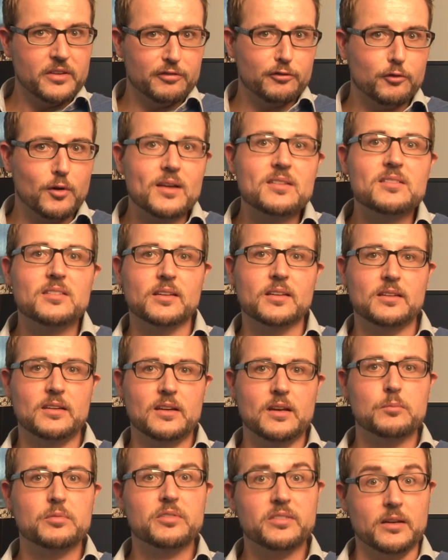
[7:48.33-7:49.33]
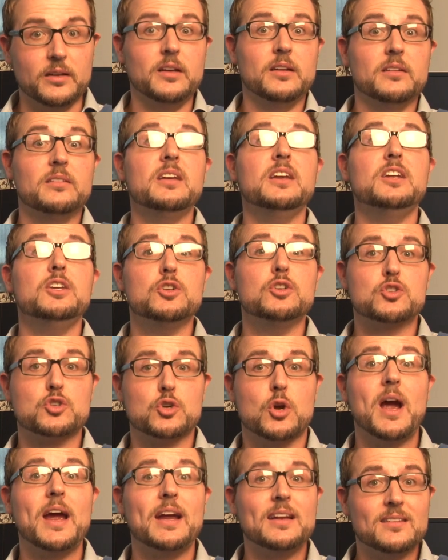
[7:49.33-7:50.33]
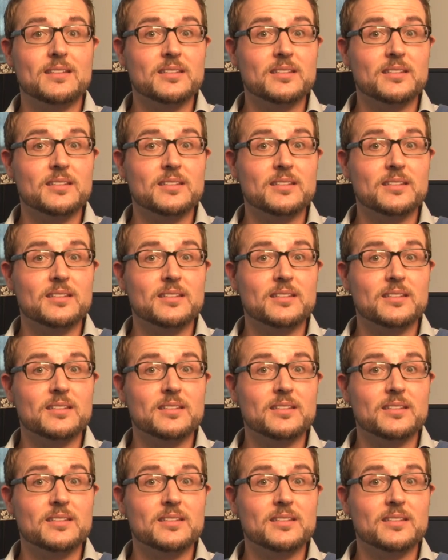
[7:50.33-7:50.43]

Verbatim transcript: the forensic teams to continue trying